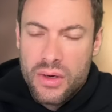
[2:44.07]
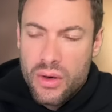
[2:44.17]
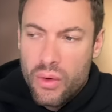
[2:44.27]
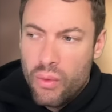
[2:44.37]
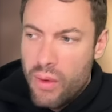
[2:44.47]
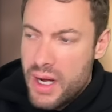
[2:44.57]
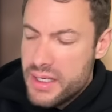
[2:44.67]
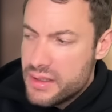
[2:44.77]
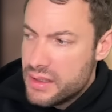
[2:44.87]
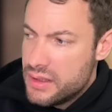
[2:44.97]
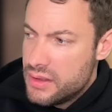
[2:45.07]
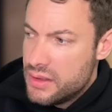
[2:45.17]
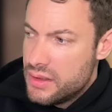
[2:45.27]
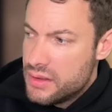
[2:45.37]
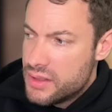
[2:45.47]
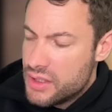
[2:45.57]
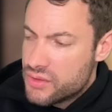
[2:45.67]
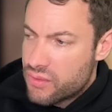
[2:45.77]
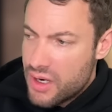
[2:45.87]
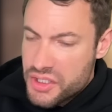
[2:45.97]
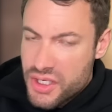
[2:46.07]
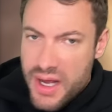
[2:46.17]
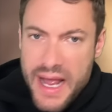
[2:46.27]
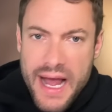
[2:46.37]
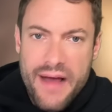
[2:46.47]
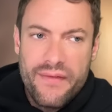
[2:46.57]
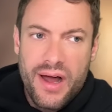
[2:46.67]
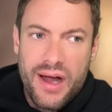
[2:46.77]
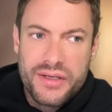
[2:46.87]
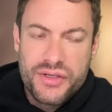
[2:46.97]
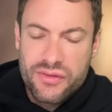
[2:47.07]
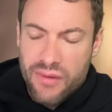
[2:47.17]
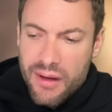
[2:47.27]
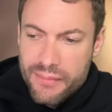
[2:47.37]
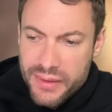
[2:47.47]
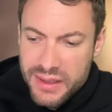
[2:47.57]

what does Russia have on Trump?